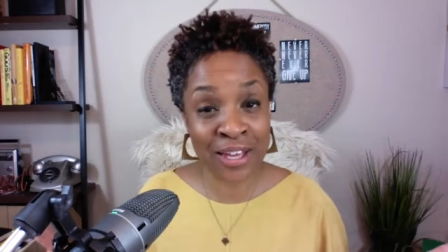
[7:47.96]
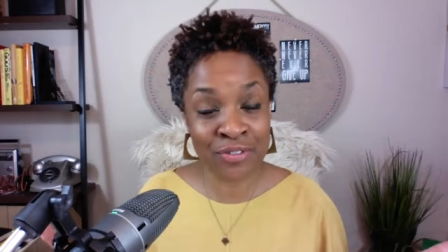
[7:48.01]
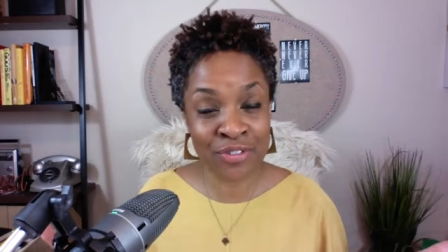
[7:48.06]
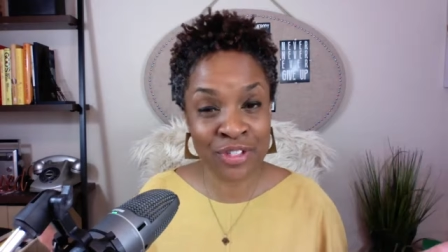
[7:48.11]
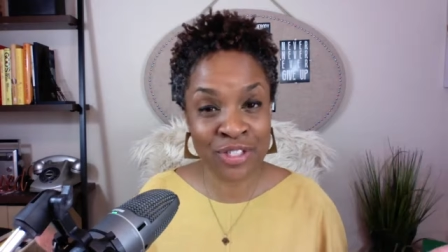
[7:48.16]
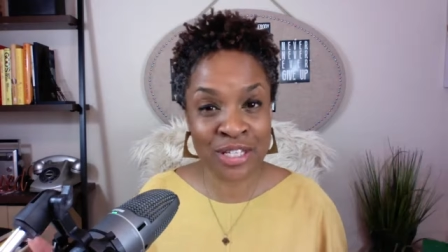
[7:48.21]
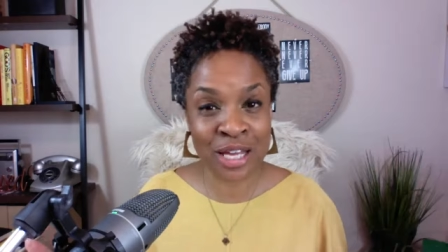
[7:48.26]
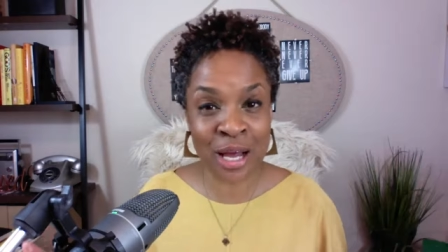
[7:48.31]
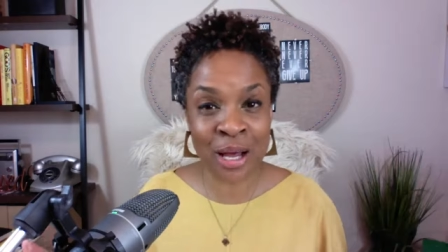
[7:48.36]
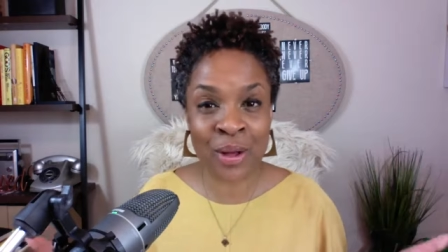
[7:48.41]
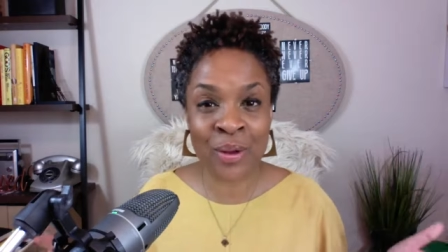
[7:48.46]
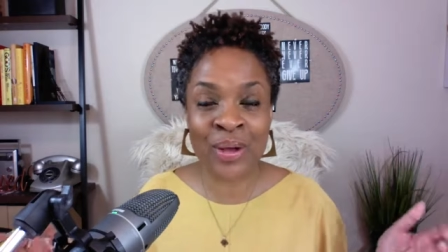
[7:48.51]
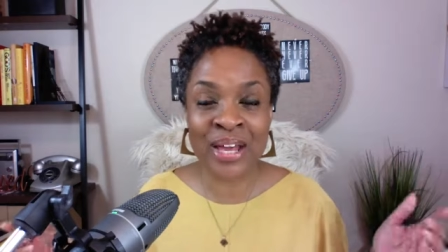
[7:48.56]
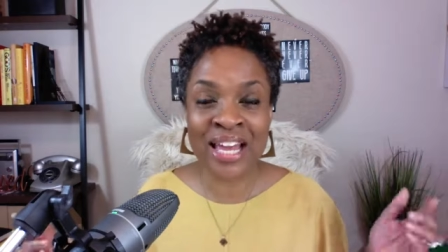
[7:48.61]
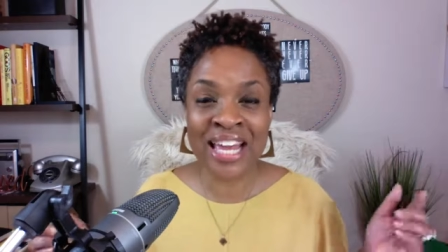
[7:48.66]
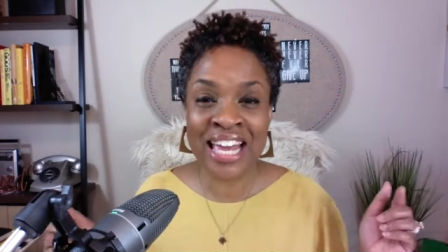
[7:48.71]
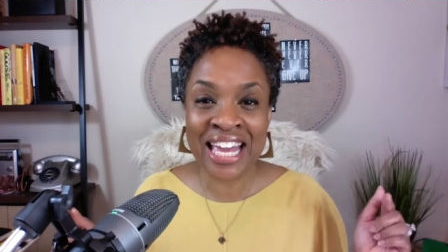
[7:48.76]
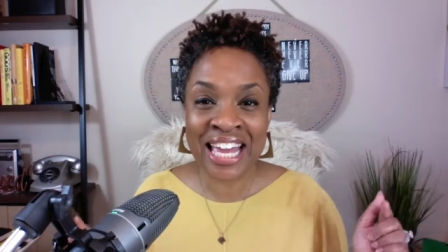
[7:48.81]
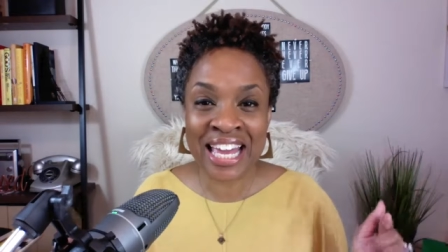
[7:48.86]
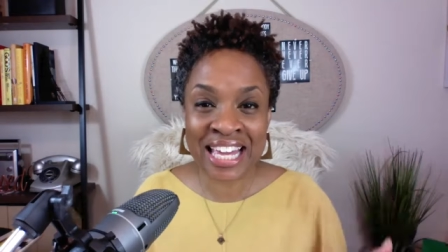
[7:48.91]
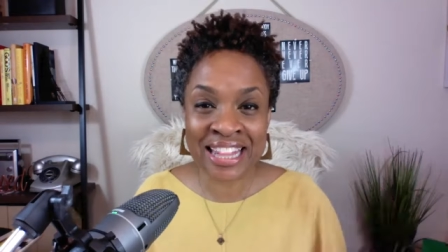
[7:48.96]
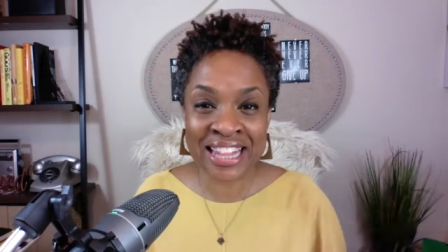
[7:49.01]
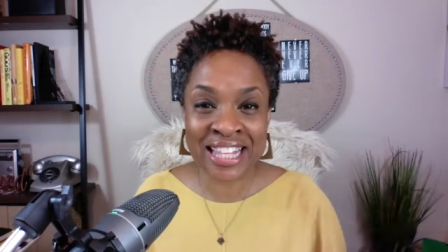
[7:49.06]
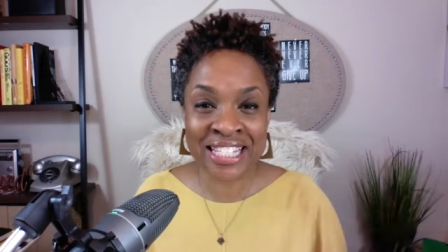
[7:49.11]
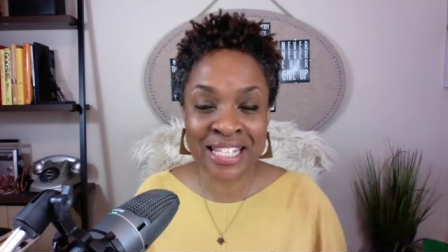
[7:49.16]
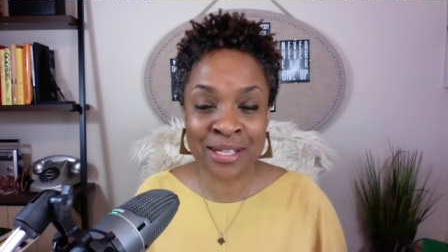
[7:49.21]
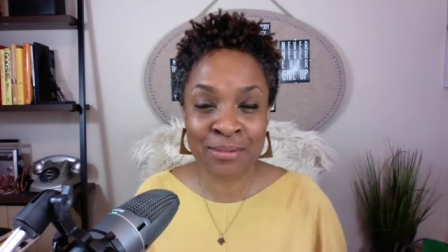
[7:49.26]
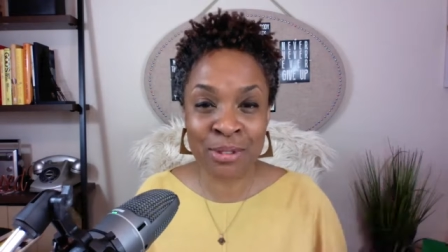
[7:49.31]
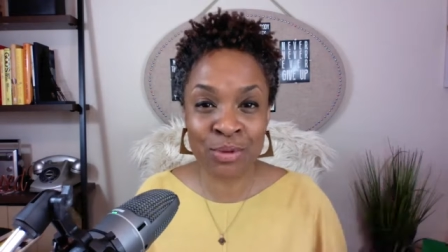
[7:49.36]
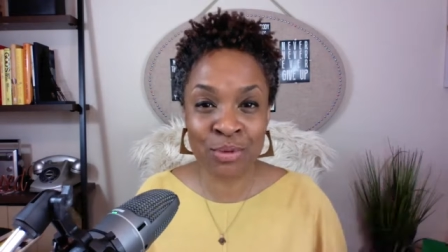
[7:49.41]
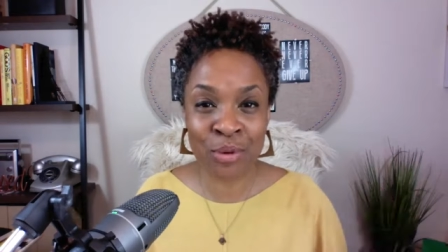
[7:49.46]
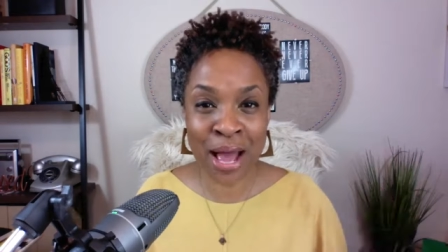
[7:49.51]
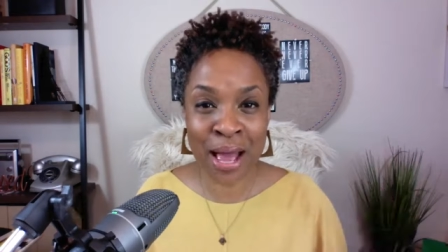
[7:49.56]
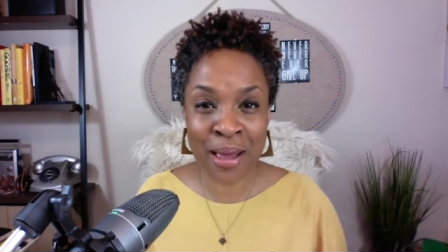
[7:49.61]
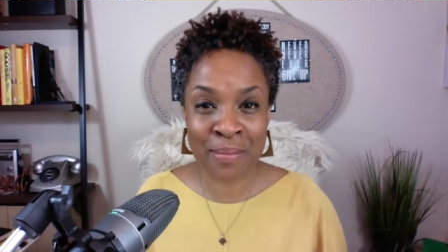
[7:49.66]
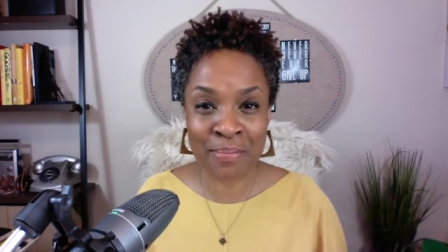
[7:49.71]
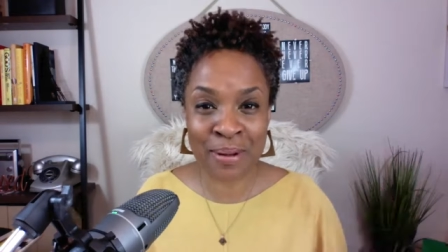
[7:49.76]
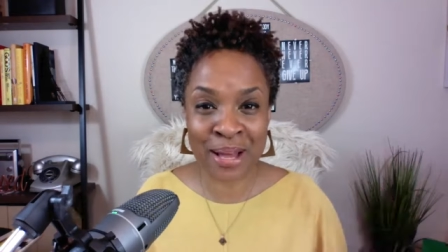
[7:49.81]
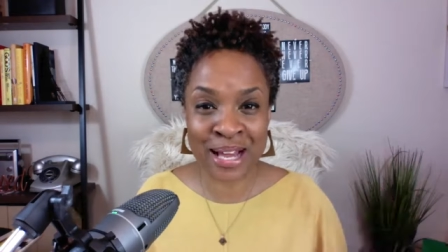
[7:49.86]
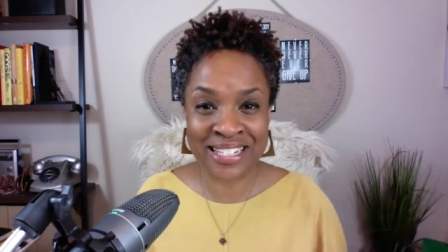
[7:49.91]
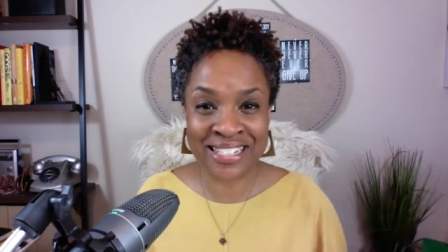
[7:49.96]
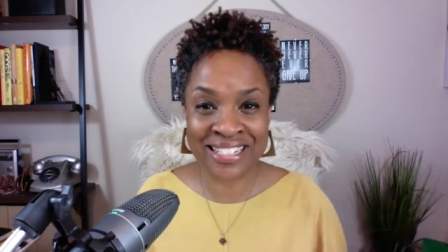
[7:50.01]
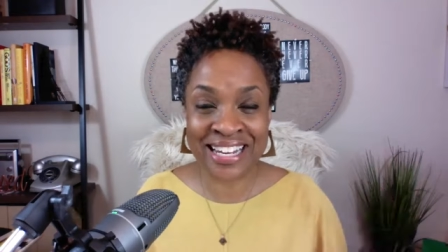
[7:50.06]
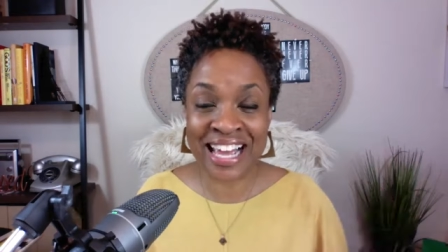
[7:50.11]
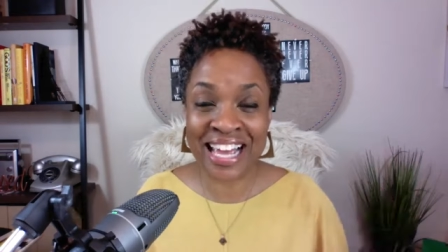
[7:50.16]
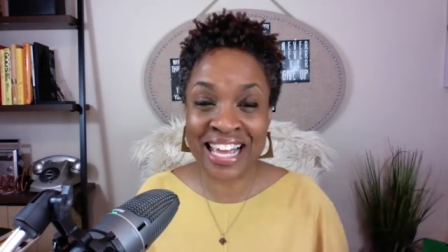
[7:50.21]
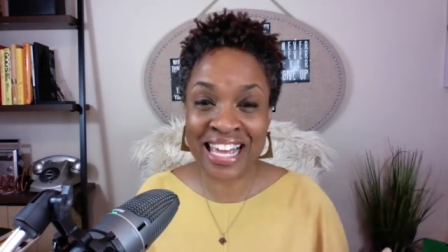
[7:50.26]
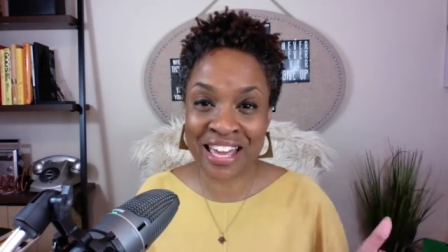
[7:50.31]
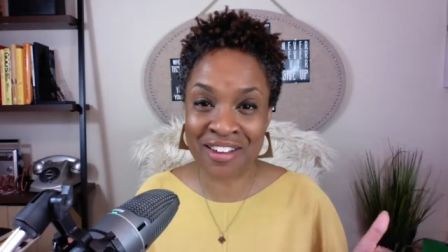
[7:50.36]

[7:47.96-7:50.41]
If so, hit the subscribe button,